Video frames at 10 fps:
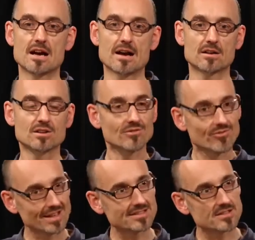
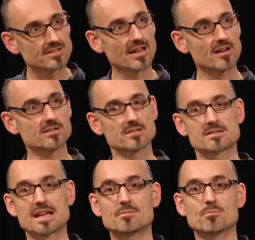conflicted characters
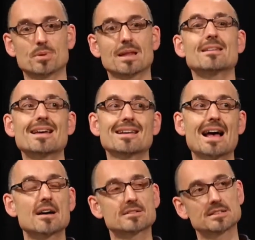and play that
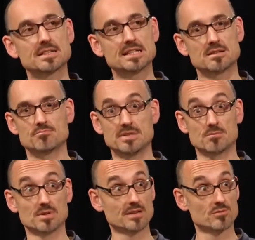out in a
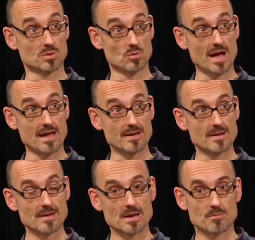believable way.
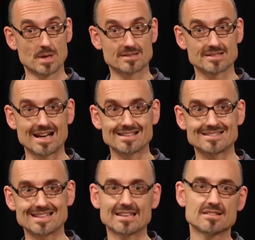But I
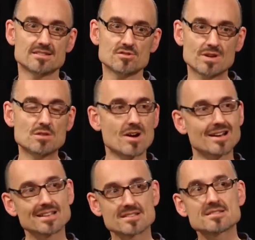think screenwriting
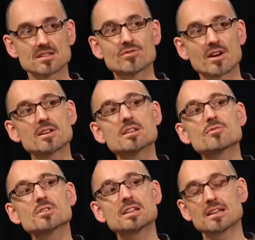is still very
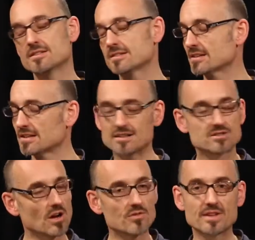different. And I
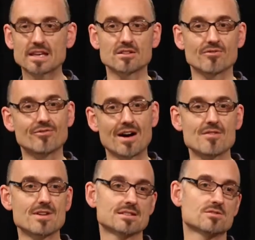don't think the
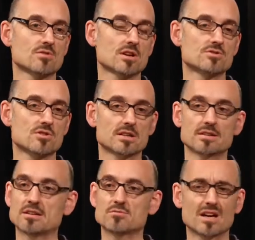5-act structure,
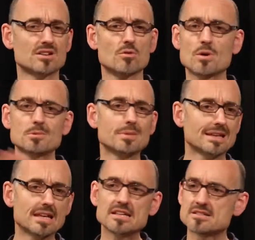and I know Robert
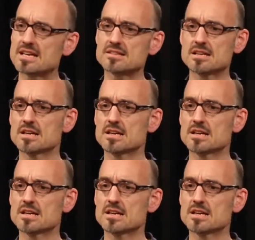McKee says